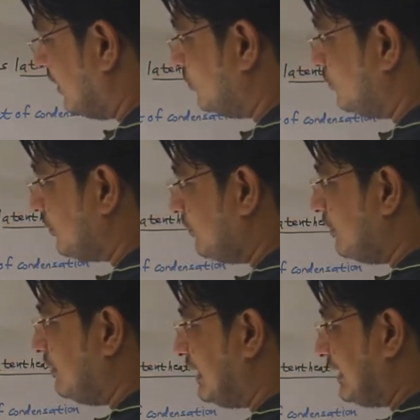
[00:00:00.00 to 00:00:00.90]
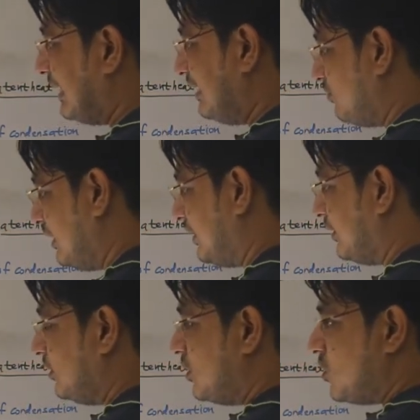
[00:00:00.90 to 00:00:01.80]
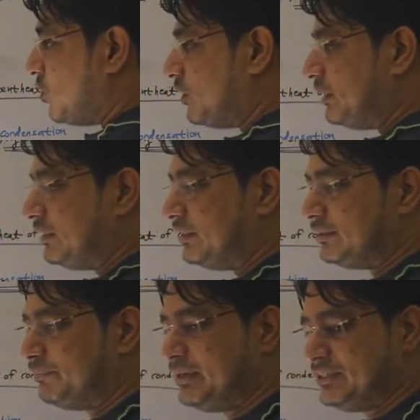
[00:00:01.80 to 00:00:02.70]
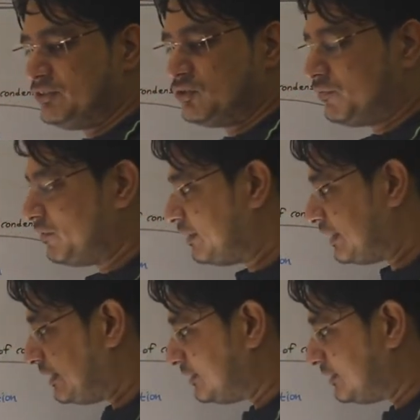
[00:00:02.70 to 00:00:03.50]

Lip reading: value we will calculate on the basis of our